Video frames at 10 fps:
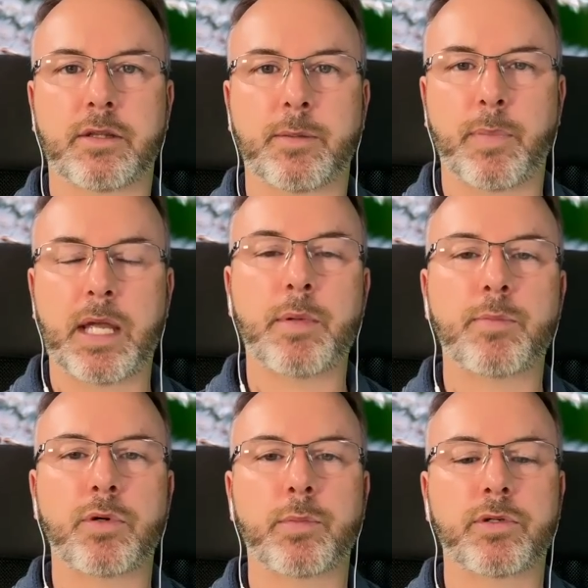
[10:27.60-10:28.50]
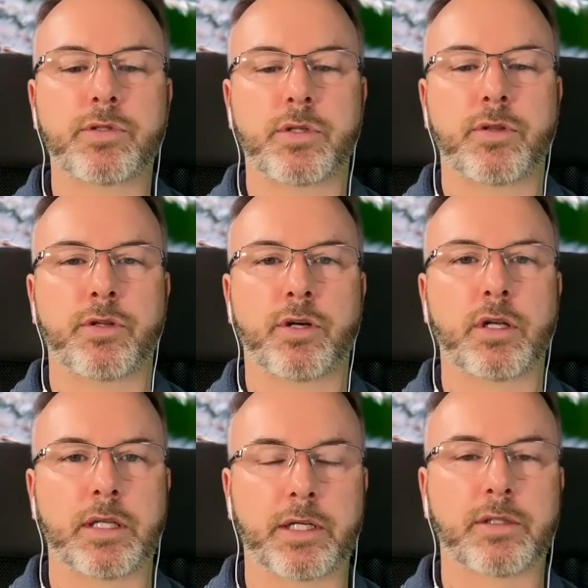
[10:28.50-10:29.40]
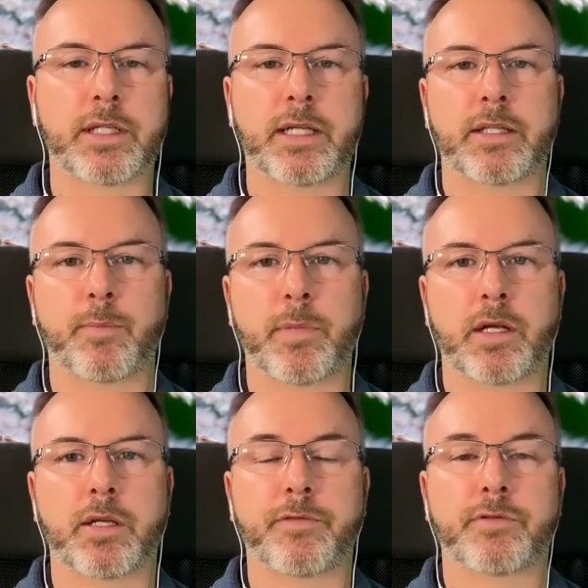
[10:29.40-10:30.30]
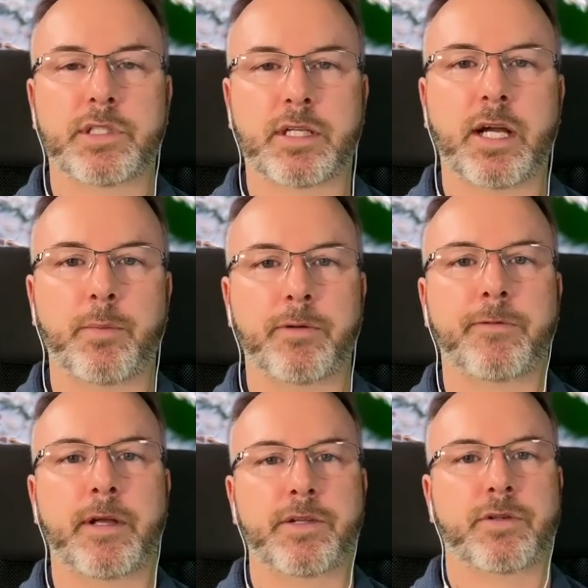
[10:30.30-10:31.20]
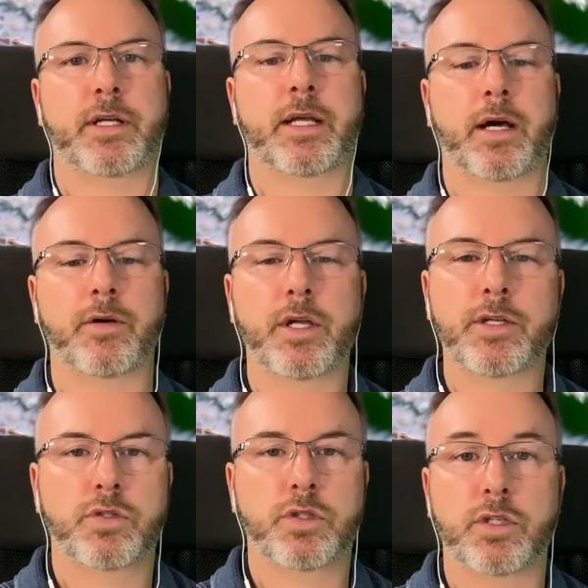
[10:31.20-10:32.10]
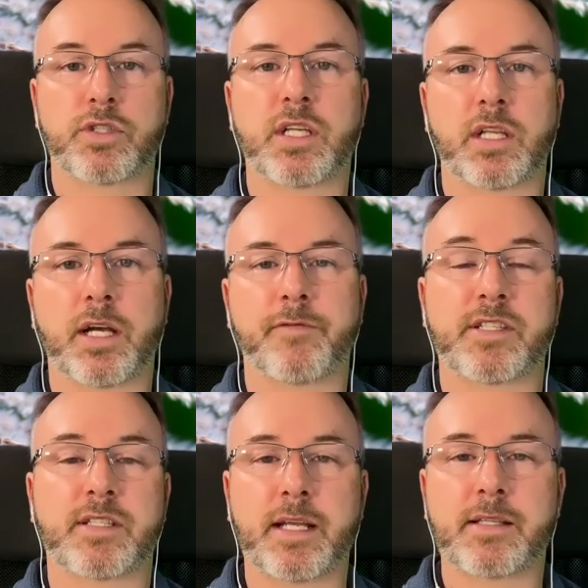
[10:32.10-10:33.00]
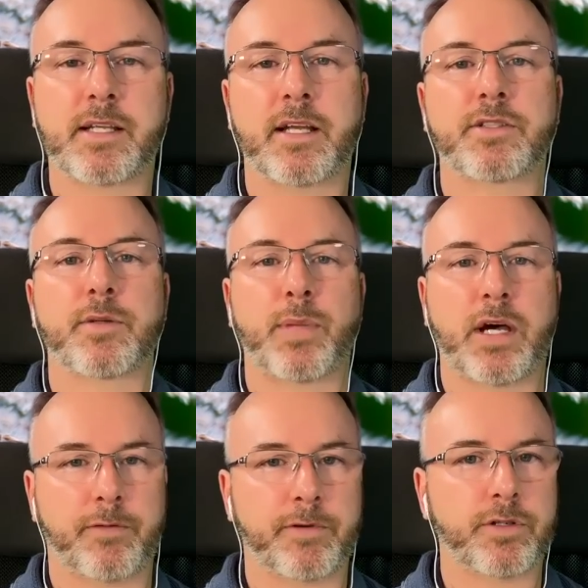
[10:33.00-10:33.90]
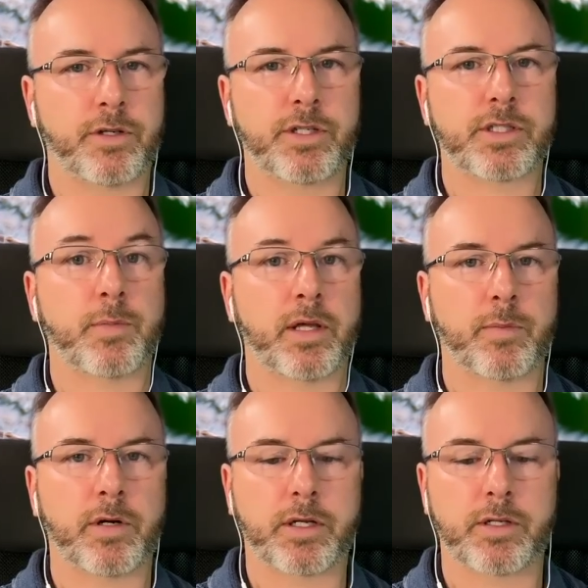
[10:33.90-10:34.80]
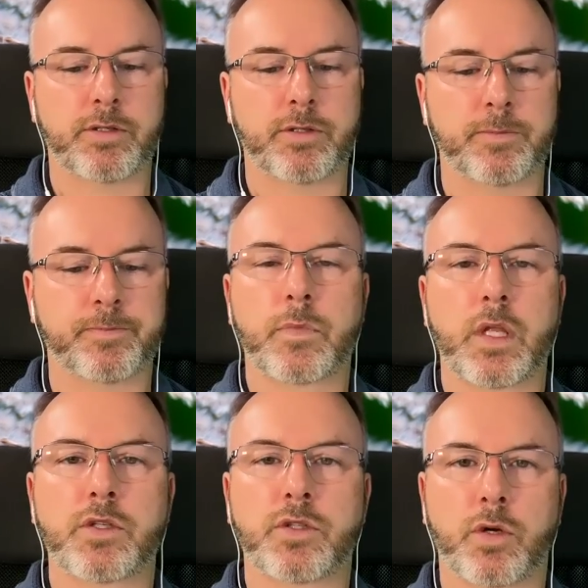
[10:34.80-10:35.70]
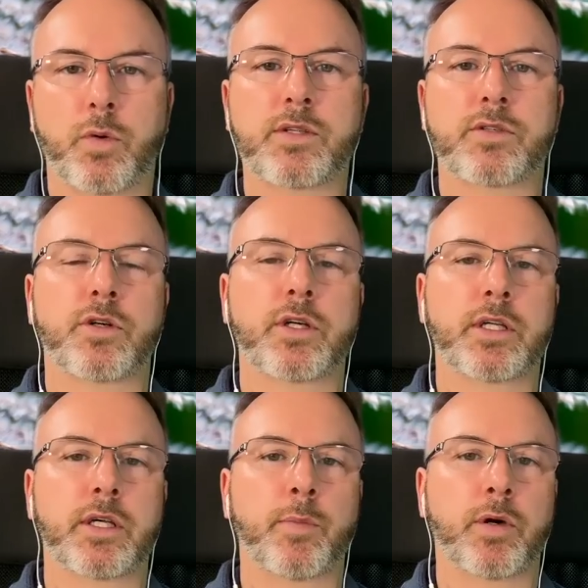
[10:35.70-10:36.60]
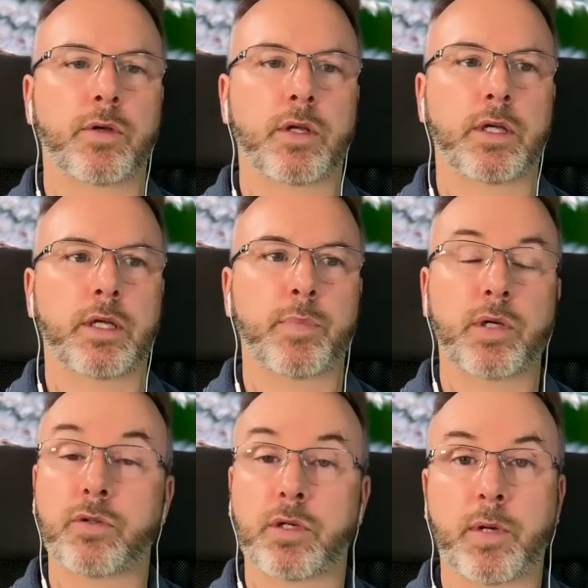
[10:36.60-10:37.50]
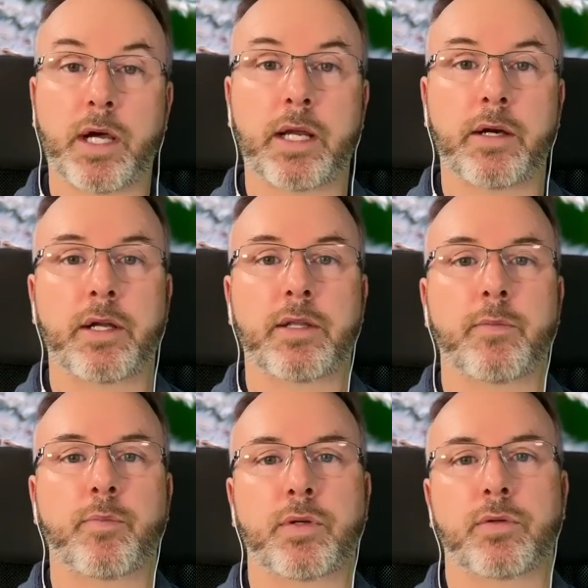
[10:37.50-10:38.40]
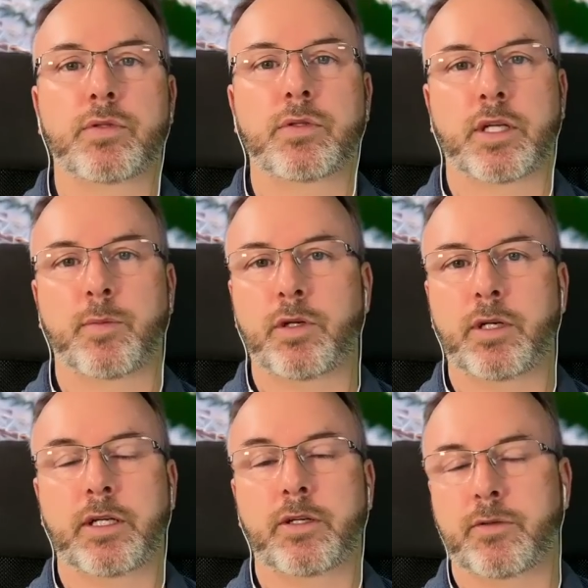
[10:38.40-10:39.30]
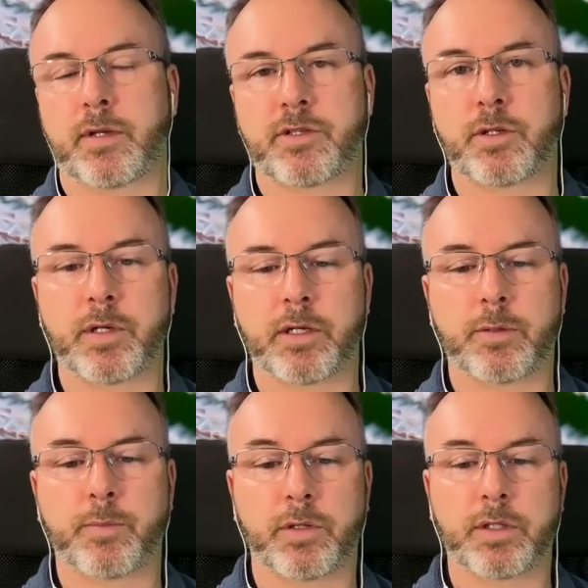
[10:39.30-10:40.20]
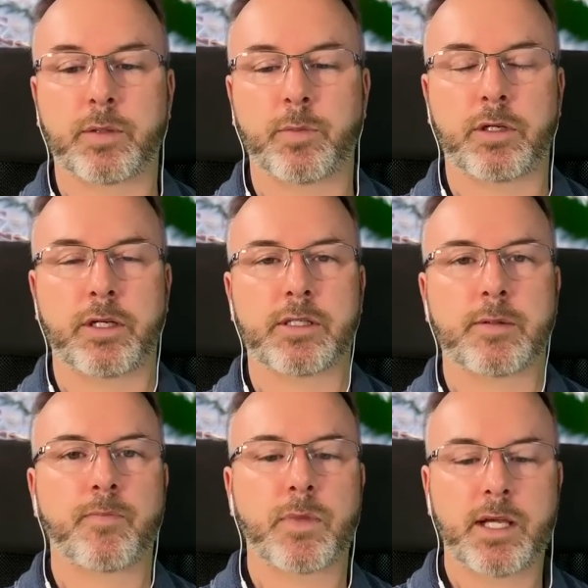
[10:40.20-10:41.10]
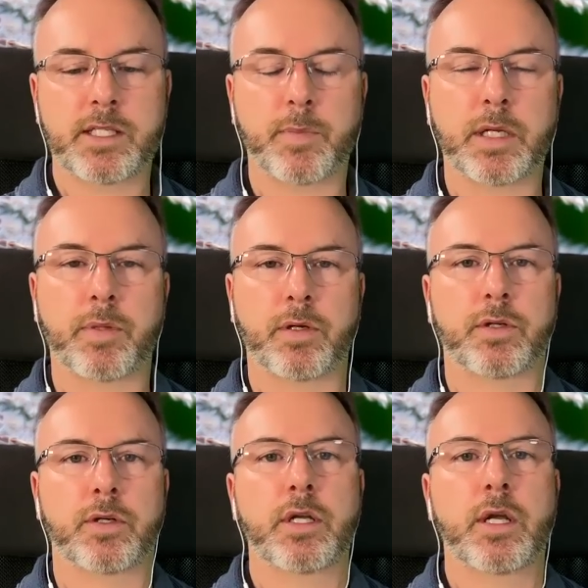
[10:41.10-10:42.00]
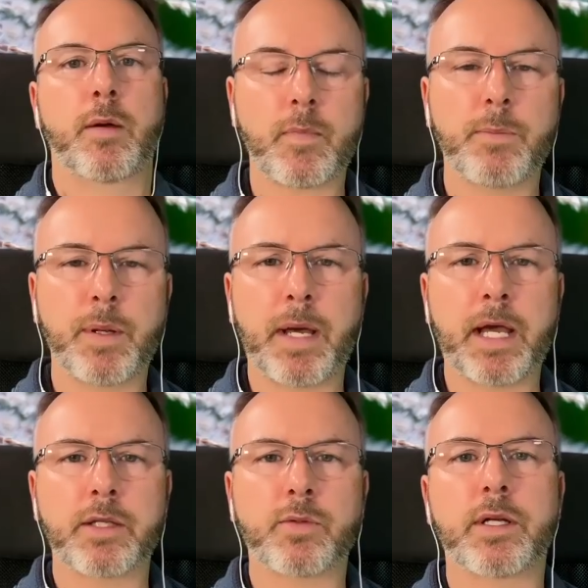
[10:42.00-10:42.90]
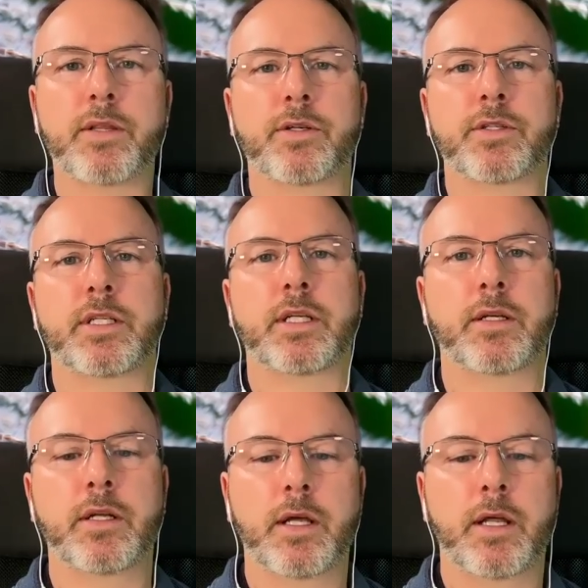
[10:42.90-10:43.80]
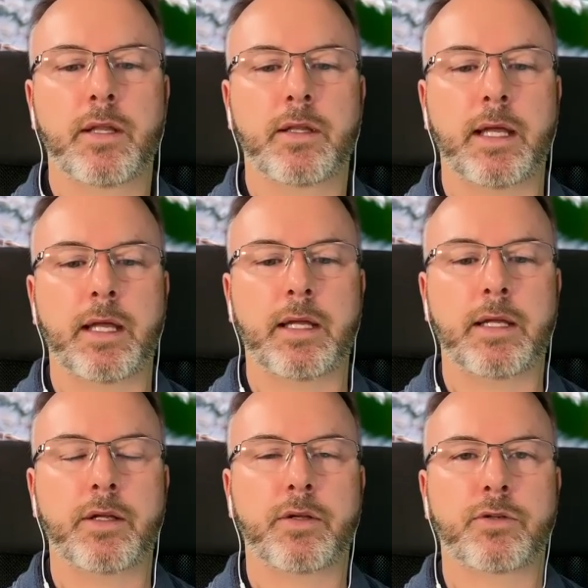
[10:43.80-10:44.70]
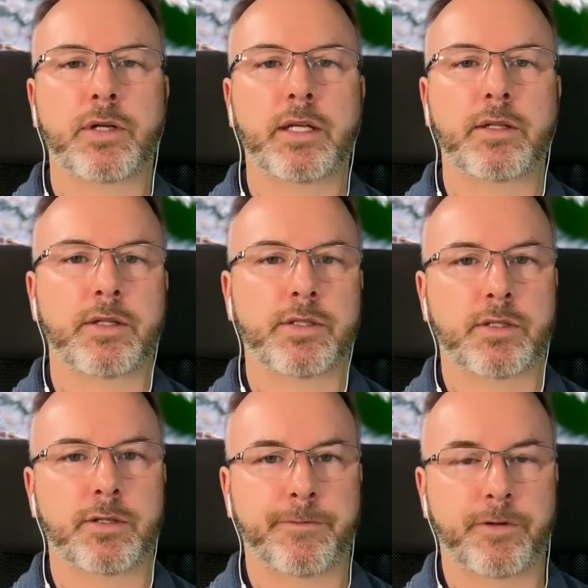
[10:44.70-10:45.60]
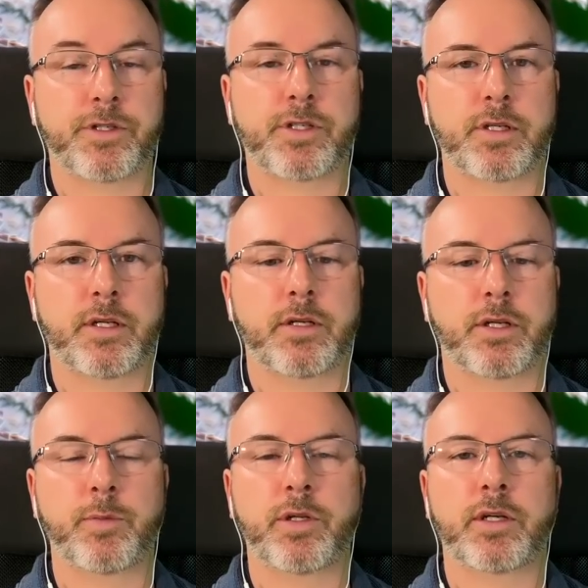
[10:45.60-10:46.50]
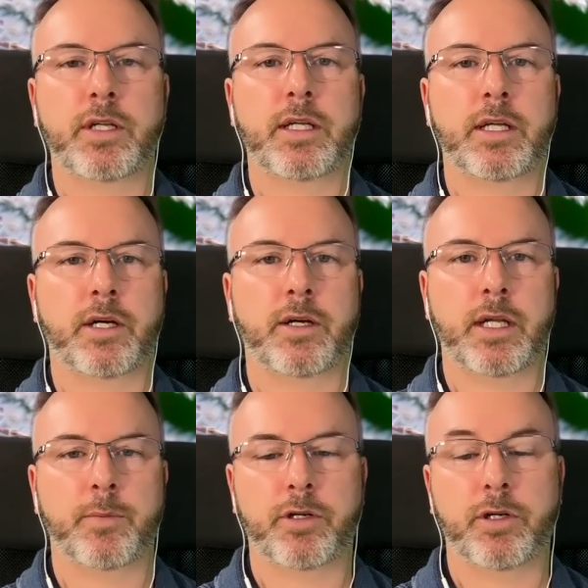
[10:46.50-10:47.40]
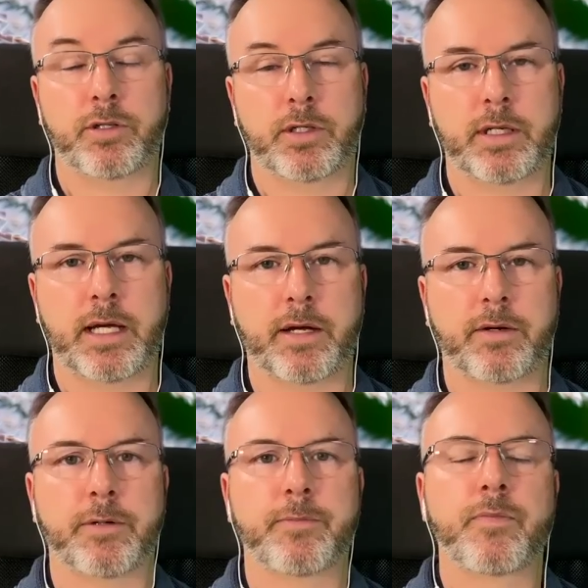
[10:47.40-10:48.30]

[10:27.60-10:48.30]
the baby boomers, they're literally in the middle of the retirement phase right now. So you're going to see a lot of estate sales and power of attorneys come on the market too. So a quick story about a builder in my area that built a community or they still been building communities. It's a big builder, but back in 2013, they created this their first community in our neighborhood or in Niagara.